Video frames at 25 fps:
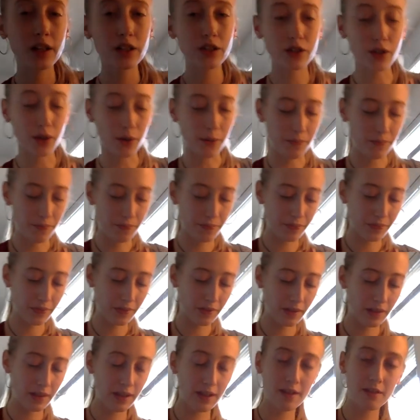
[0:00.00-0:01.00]
So
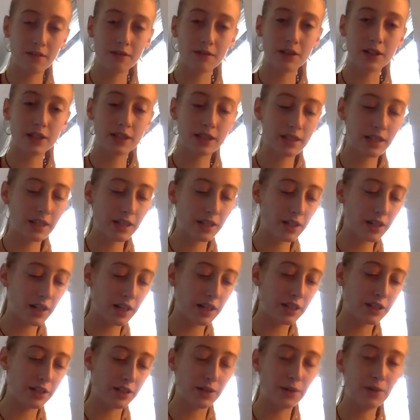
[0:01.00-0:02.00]
first thing you're
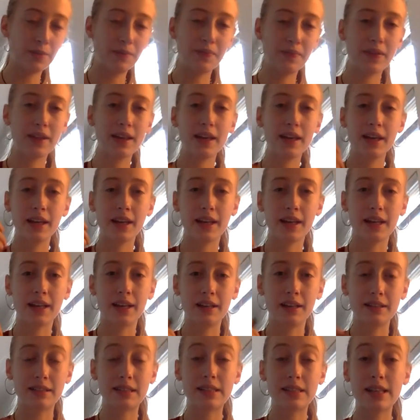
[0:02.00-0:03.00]
gonna do
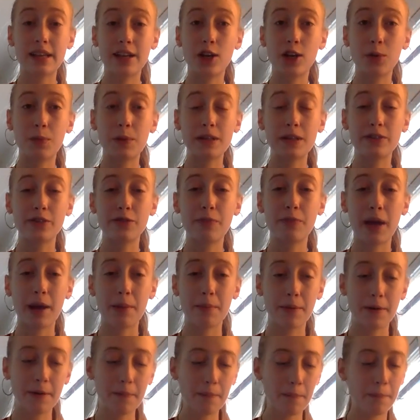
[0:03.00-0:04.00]
is take your piece of
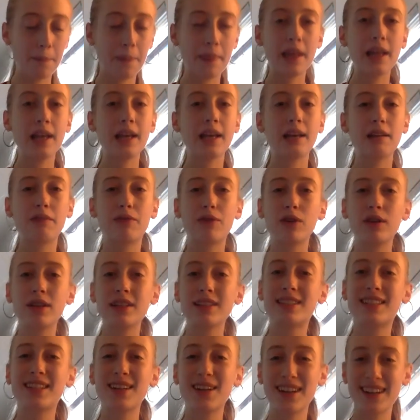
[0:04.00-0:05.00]
paper. If you
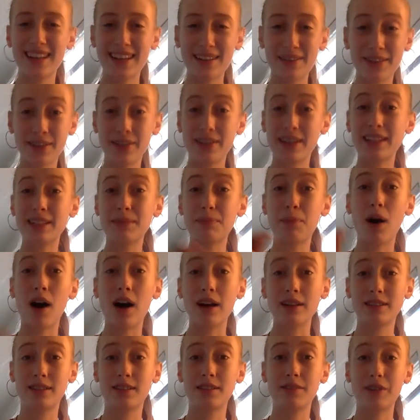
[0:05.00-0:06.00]
need to, if you need to
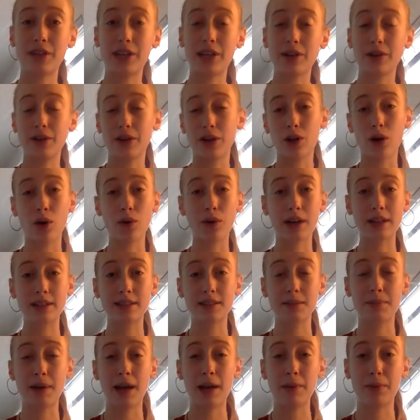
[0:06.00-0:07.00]
pause the video and go get
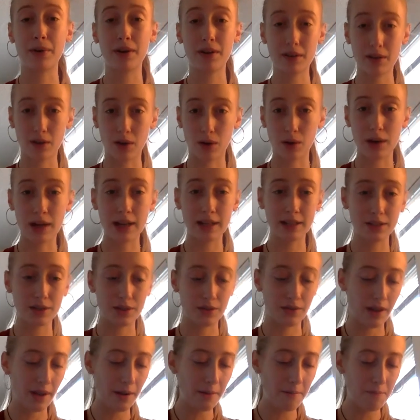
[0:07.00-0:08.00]
some paper, go ahead and
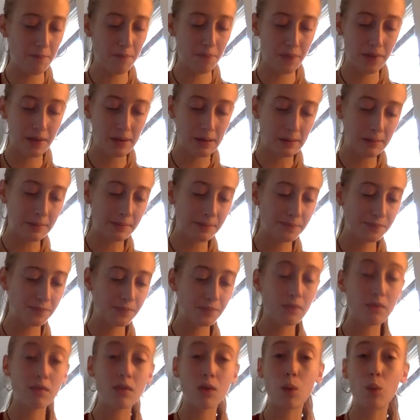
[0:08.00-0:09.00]
do that.
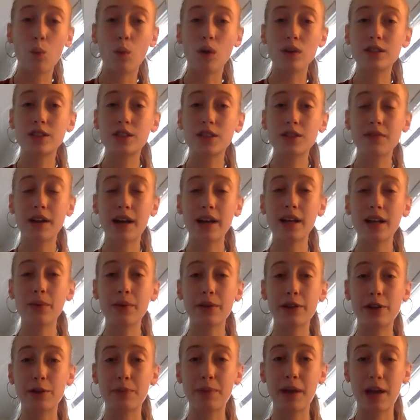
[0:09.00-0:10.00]
Once you're ready
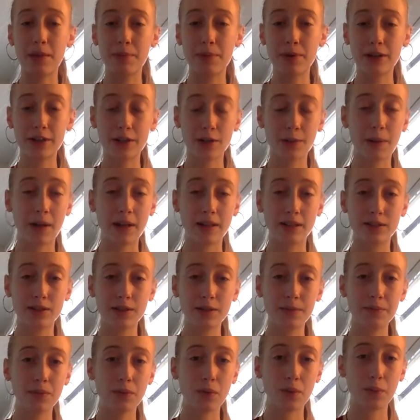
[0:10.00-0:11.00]
with your paper and your
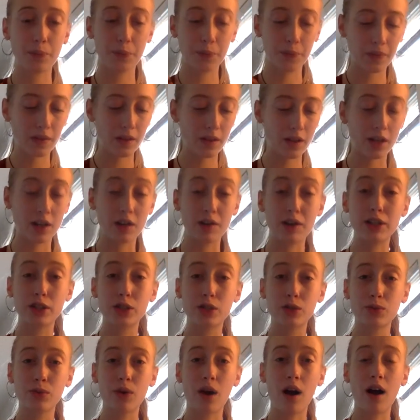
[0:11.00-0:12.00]
pencil, you're gonna
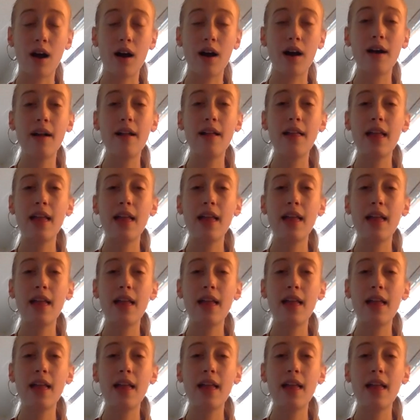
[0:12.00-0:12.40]
draw.